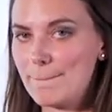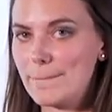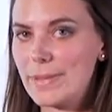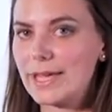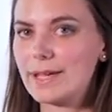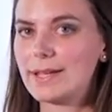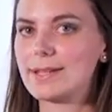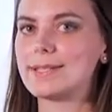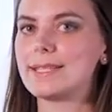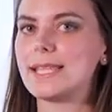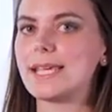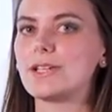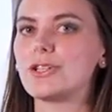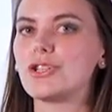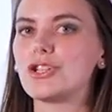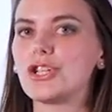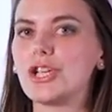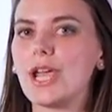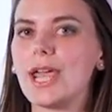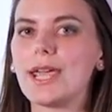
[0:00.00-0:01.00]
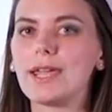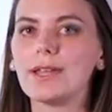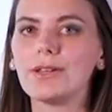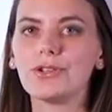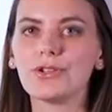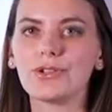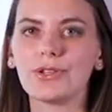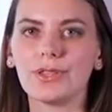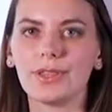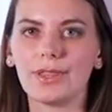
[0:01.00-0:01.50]
Because they
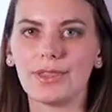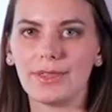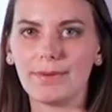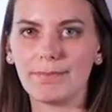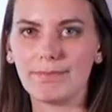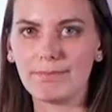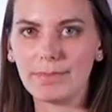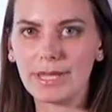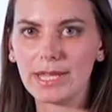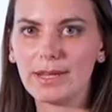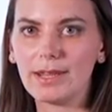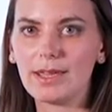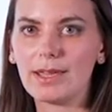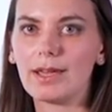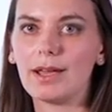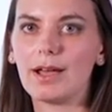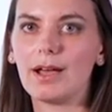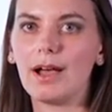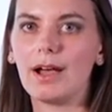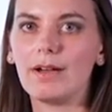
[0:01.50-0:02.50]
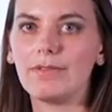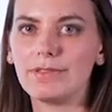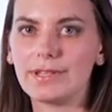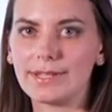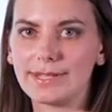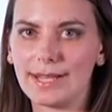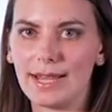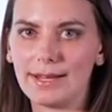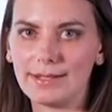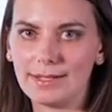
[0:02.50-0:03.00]
change the meaning of the
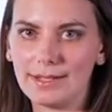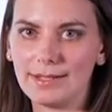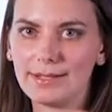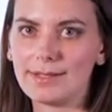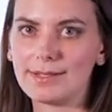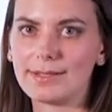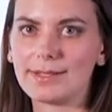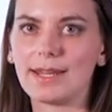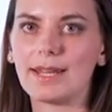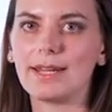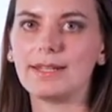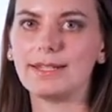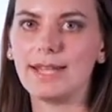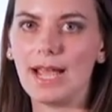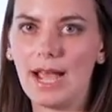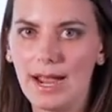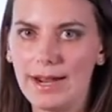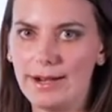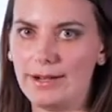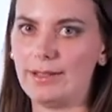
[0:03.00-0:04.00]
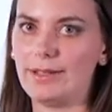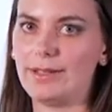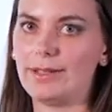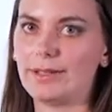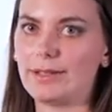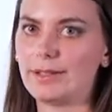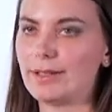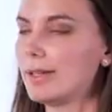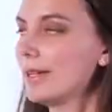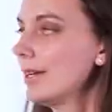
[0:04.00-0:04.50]
sentence entirely.